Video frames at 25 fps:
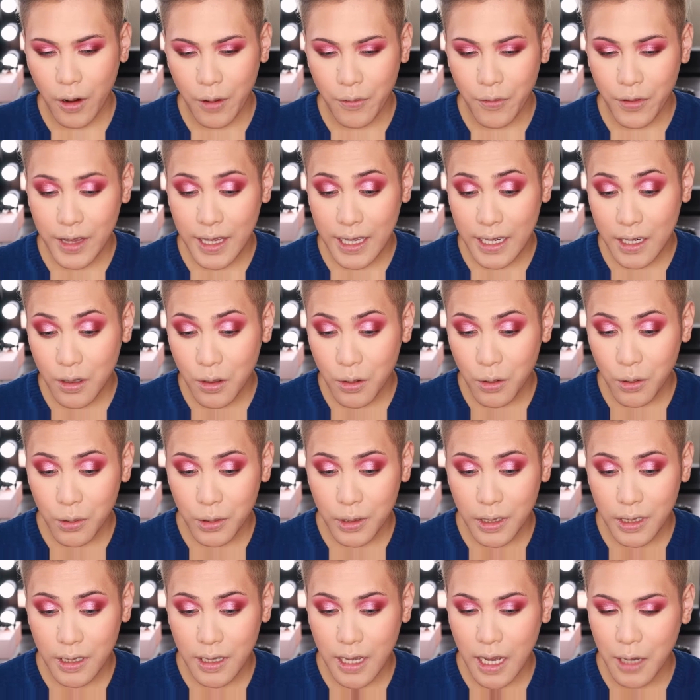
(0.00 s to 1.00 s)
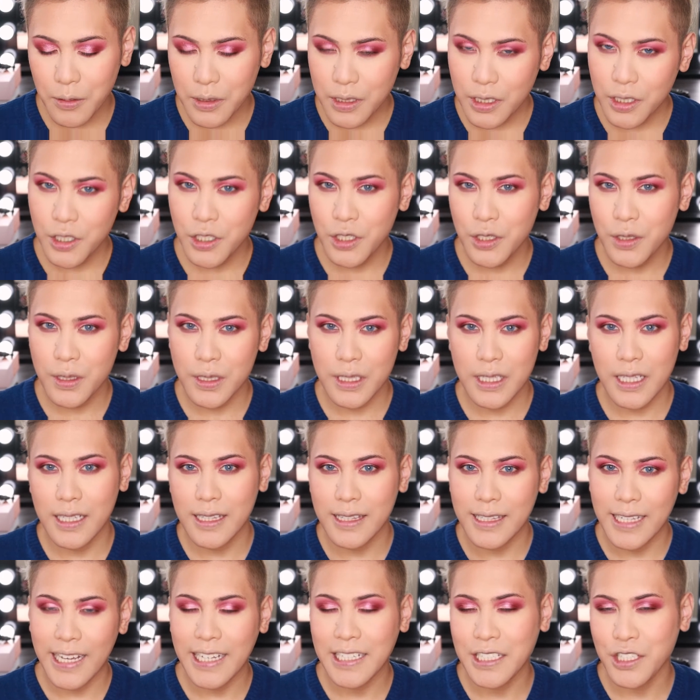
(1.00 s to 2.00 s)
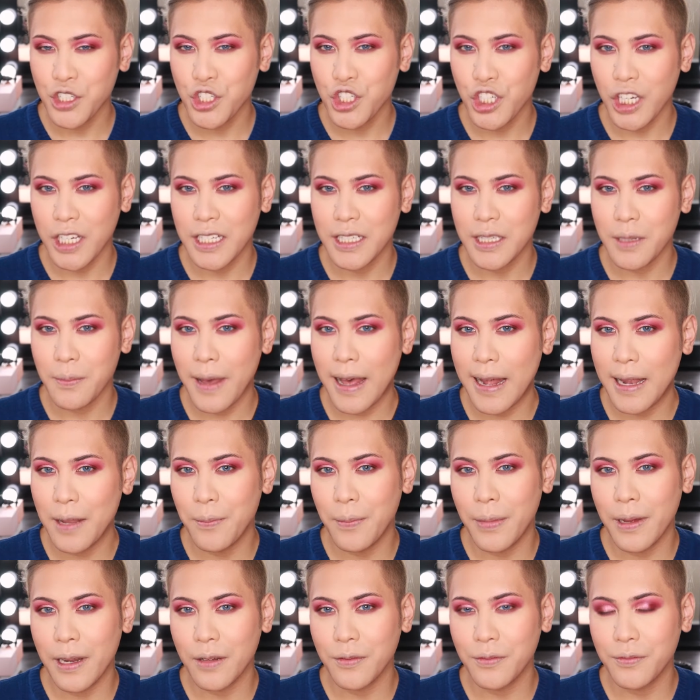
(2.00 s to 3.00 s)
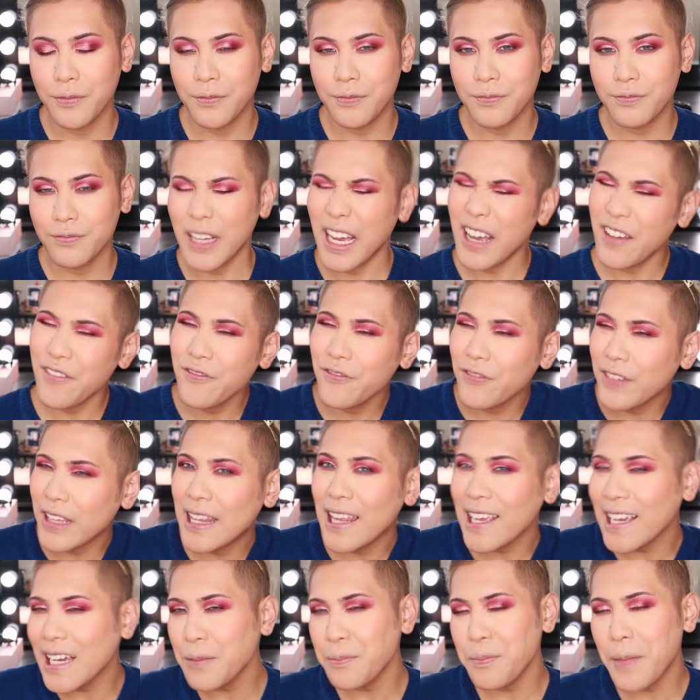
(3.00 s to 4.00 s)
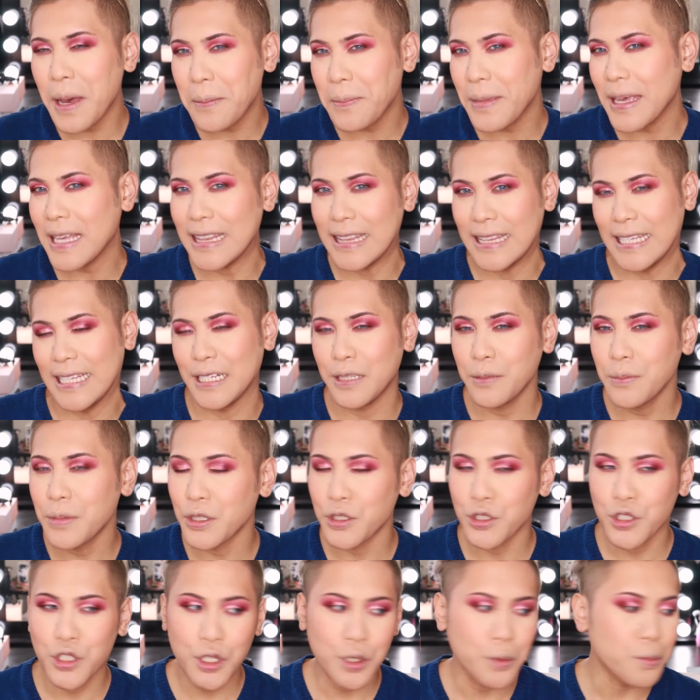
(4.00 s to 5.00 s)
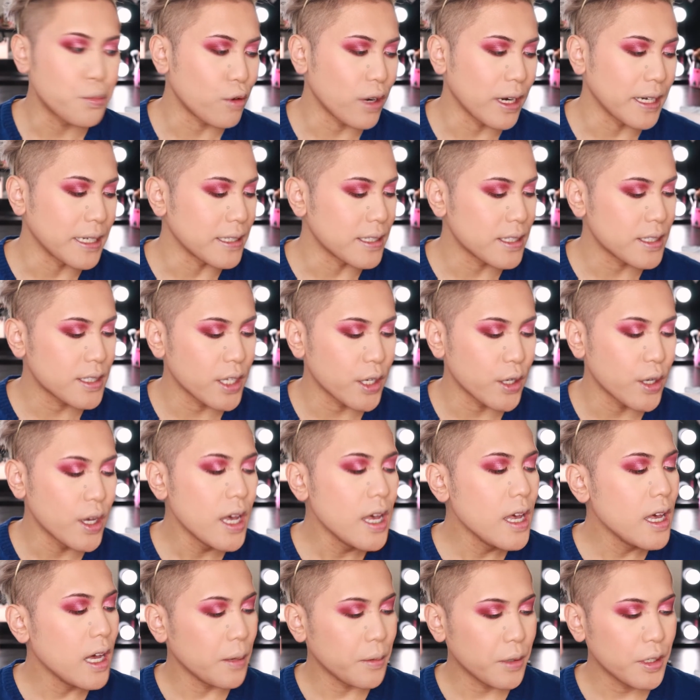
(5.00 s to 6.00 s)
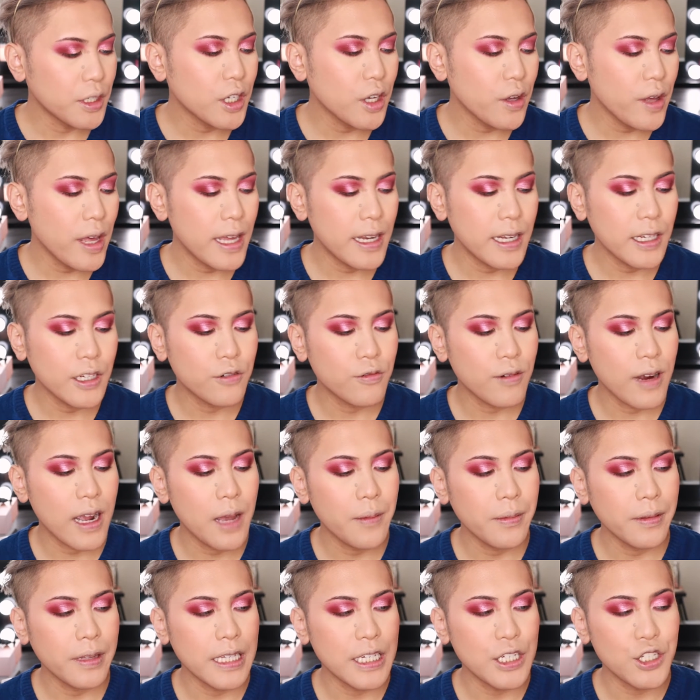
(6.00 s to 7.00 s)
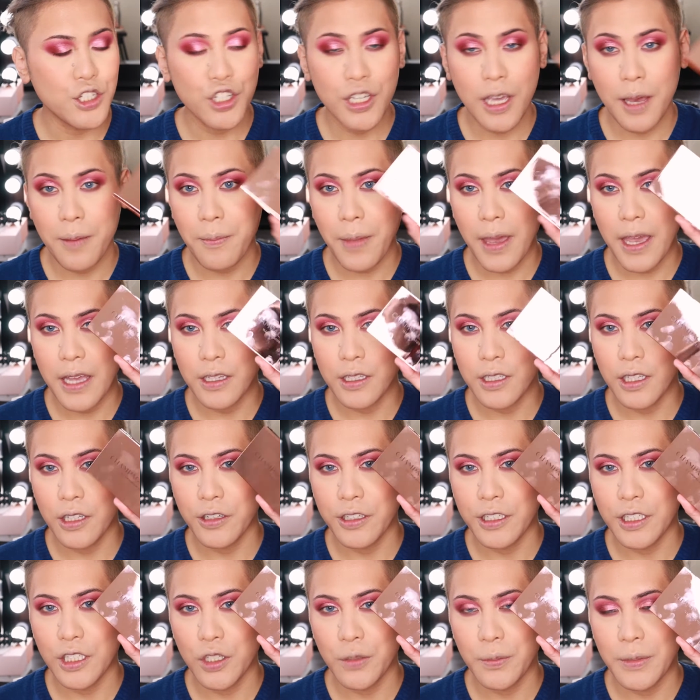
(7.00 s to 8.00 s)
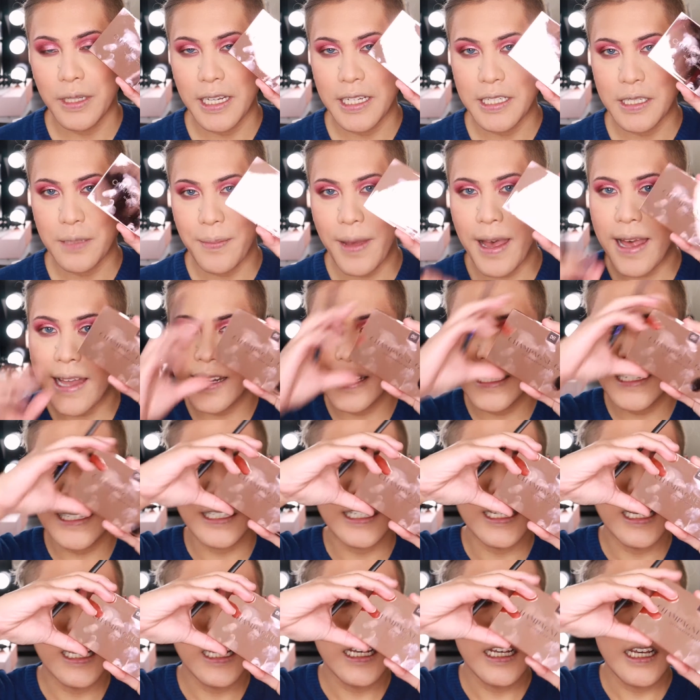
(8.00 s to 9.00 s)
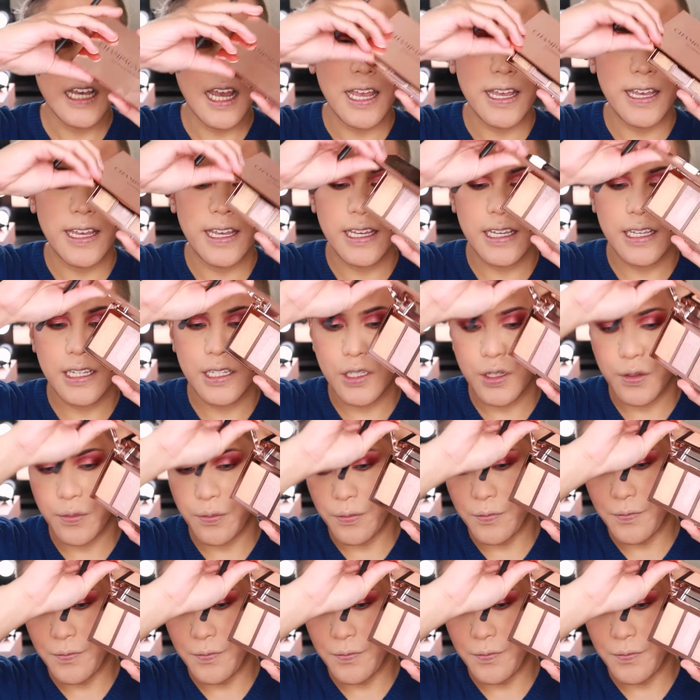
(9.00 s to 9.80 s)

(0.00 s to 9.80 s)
All right, for the inner corner, I was going to use the lighter shade in the palette, but I feel like it might be a little bit too bright. So I'm going to go ahead and grab the Champagne Glow Illuminator palette and